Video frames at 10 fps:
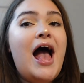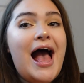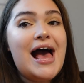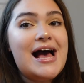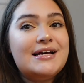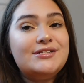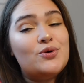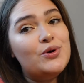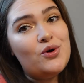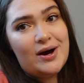has
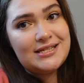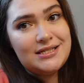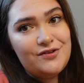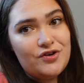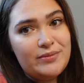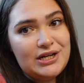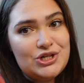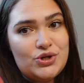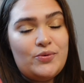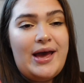requested for me to
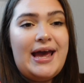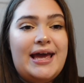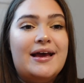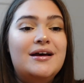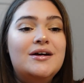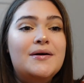do a